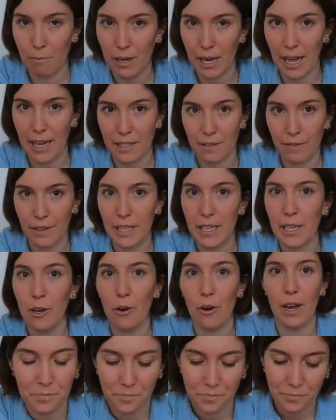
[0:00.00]
last video.
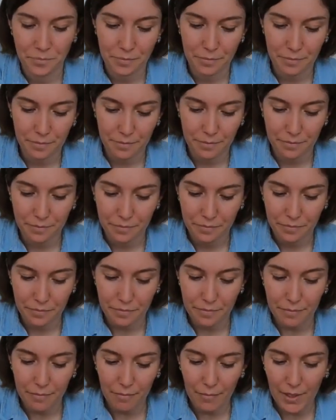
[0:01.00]

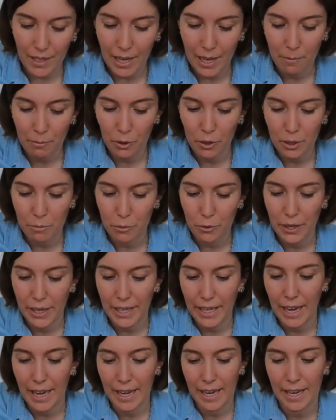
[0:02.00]
I'm going to
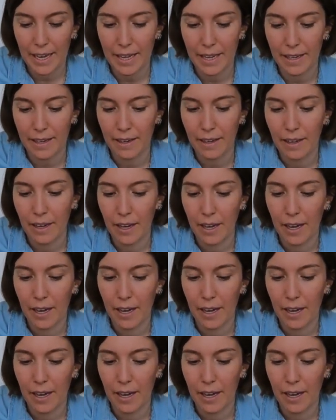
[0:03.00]
bring a